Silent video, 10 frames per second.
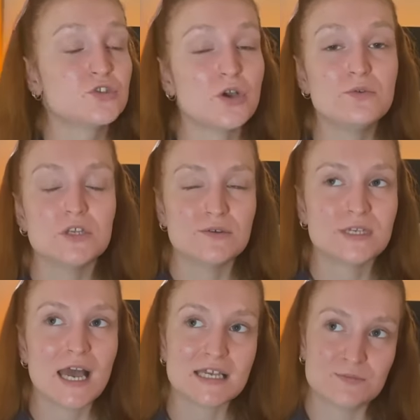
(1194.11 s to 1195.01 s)
Don't use
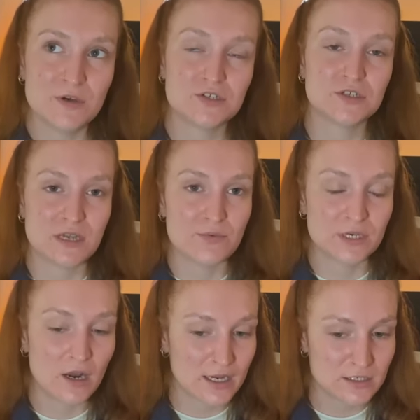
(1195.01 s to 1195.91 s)
it as much as I would
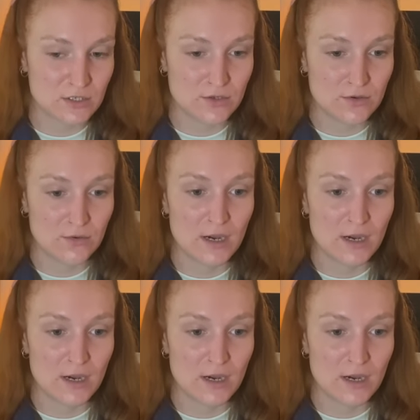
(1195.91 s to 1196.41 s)
like to.